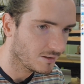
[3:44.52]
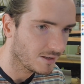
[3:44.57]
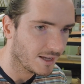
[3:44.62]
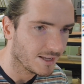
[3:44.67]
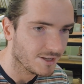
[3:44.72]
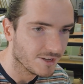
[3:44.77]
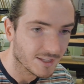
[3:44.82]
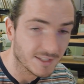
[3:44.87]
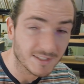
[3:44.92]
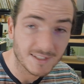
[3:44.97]

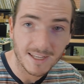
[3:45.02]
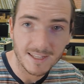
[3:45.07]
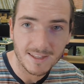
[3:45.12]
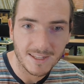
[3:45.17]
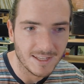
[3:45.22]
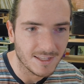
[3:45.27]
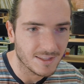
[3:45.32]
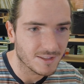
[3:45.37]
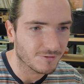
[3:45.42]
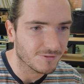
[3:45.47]
And you can see
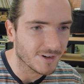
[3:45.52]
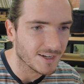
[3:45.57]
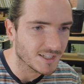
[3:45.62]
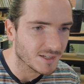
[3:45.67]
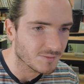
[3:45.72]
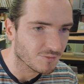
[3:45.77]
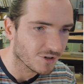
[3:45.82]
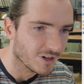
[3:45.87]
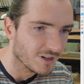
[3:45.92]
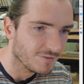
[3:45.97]
the
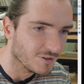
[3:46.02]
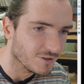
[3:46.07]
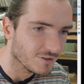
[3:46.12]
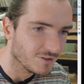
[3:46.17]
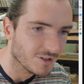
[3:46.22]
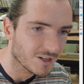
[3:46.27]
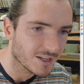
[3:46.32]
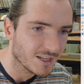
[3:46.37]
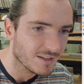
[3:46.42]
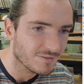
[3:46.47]
render preview.
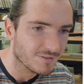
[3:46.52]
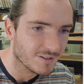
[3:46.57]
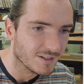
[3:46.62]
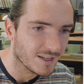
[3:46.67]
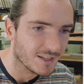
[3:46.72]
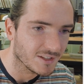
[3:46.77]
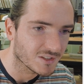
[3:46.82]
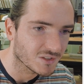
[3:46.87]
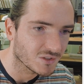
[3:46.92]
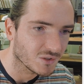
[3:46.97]
You can even
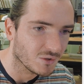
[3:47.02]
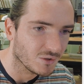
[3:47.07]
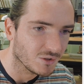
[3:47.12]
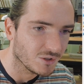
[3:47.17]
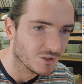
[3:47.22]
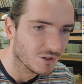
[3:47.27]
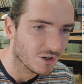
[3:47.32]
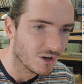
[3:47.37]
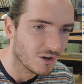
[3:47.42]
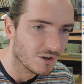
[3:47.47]
install
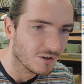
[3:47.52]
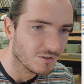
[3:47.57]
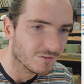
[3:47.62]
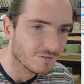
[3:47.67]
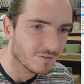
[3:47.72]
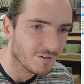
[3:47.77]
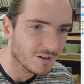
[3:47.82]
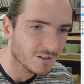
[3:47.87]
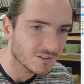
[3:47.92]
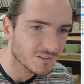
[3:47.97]
your own
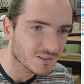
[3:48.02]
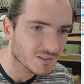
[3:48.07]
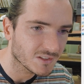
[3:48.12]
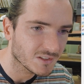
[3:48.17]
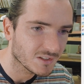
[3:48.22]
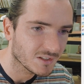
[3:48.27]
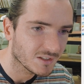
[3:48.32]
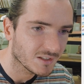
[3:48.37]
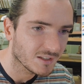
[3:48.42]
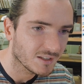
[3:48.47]
fonts.
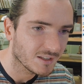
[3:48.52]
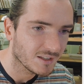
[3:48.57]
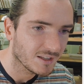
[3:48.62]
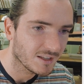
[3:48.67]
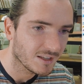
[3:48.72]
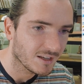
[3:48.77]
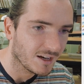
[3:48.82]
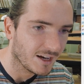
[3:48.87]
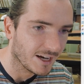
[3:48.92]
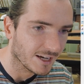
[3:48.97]

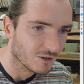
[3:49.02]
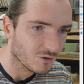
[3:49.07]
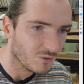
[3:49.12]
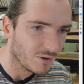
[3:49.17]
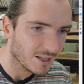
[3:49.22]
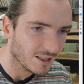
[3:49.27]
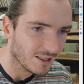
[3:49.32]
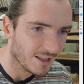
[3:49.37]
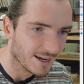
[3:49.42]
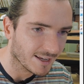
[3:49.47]
I
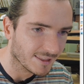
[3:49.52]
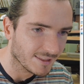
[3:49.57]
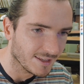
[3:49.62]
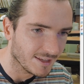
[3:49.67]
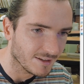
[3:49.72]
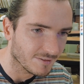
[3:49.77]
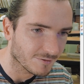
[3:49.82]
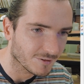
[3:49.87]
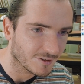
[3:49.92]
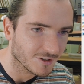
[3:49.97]
quite like
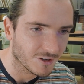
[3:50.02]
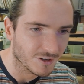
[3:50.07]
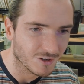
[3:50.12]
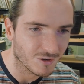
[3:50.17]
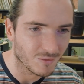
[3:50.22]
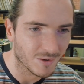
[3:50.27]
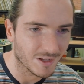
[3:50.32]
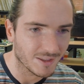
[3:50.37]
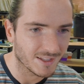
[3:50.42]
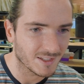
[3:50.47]
the Fredoka
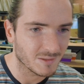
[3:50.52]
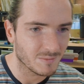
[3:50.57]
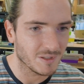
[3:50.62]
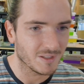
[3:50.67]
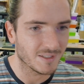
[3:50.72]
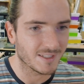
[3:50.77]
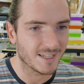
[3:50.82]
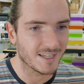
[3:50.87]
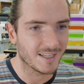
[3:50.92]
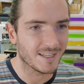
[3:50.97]
one that's
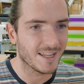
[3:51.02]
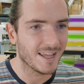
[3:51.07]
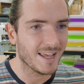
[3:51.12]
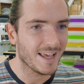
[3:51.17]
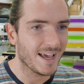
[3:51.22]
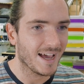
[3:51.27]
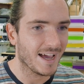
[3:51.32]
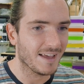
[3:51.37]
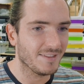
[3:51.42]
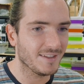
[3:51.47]
built in.
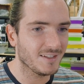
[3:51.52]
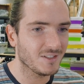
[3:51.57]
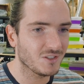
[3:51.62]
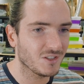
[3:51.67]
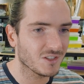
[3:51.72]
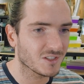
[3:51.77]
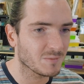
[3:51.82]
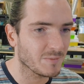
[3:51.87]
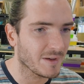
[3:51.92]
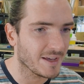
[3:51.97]
And this
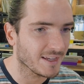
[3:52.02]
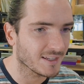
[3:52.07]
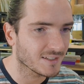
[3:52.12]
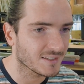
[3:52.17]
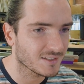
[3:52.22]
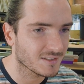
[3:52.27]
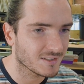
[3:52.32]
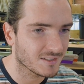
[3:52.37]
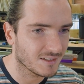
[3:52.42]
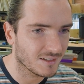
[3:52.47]
just
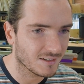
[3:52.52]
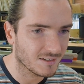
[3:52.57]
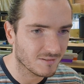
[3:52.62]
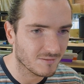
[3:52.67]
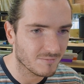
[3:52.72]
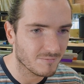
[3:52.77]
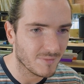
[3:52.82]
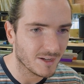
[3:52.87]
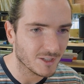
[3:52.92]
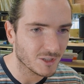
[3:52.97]
makes
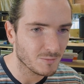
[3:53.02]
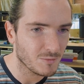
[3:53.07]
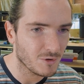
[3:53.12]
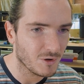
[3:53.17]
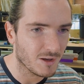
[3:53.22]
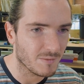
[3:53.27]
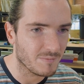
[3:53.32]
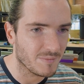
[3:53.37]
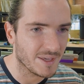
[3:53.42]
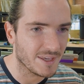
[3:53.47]
much
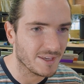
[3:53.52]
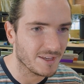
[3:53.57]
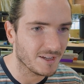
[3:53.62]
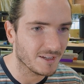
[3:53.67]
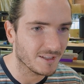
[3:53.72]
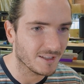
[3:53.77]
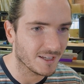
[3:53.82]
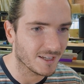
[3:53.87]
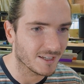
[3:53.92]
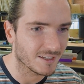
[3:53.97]
more
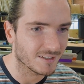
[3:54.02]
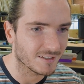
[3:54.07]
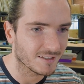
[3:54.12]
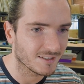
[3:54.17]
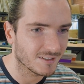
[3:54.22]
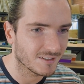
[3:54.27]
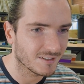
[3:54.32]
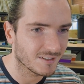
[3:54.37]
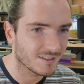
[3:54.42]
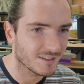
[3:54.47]
appealing
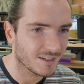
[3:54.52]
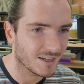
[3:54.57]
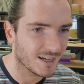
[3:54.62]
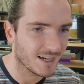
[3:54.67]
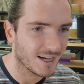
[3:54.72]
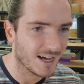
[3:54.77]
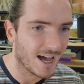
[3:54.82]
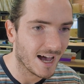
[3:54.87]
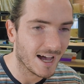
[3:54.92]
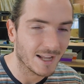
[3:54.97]

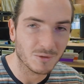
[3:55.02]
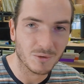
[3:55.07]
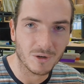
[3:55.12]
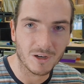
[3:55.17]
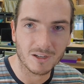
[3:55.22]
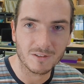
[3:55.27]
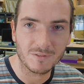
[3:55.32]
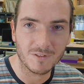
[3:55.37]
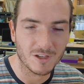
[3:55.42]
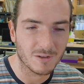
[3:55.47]

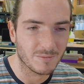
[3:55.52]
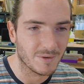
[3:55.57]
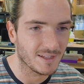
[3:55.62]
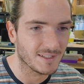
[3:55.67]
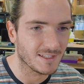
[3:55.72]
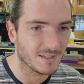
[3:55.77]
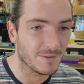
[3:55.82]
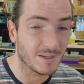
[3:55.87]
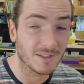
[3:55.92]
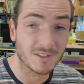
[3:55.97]
artwork for your
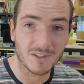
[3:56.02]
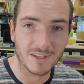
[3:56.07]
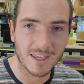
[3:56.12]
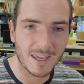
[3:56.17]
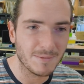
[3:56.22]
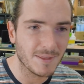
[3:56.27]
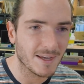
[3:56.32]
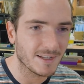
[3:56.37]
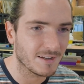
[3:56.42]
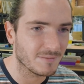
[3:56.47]
PCB. So
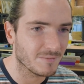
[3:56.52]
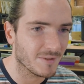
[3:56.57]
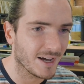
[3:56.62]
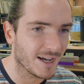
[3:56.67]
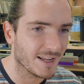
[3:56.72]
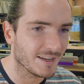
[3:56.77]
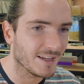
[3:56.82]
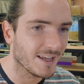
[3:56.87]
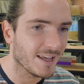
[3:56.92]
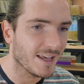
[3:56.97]
keep that in
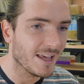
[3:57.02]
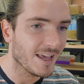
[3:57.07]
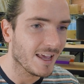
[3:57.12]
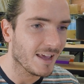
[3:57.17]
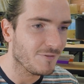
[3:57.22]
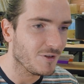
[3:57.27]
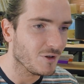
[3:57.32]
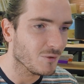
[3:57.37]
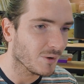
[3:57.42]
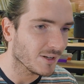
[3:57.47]
mind.
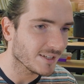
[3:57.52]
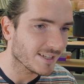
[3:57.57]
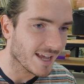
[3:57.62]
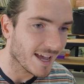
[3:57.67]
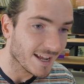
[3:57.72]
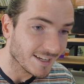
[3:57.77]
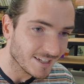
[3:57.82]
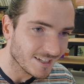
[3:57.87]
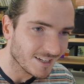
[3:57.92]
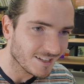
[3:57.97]
If you want to
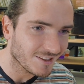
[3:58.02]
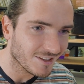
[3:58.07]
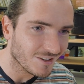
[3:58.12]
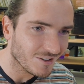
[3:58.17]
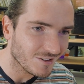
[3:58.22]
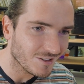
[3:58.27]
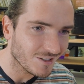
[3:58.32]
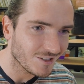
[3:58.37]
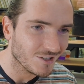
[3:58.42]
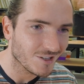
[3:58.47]
edit it
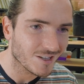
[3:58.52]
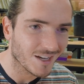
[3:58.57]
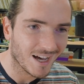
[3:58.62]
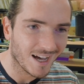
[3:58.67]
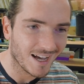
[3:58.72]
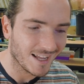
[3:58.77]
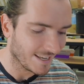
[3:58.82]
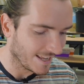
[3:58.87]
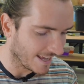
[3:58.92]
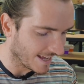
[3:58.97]
though, you
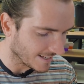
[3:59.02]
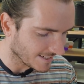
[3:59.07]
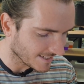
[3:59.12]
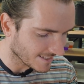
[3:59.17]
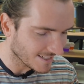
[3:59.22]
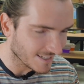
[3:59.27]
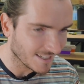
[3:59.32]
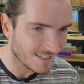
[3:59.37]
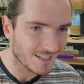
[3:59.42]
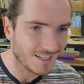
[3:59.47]
can't
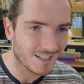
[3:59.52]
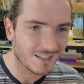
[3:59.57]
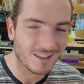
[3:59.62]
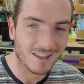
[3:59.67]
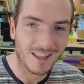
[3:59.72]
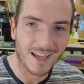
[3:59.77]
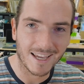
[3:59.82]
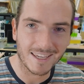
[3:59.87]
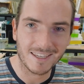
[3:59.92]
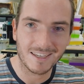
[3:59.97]
edit it
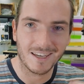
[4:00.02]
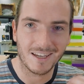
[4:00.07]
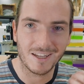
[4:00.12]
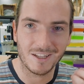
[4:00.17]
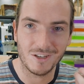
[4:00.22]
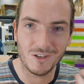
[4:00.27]
like a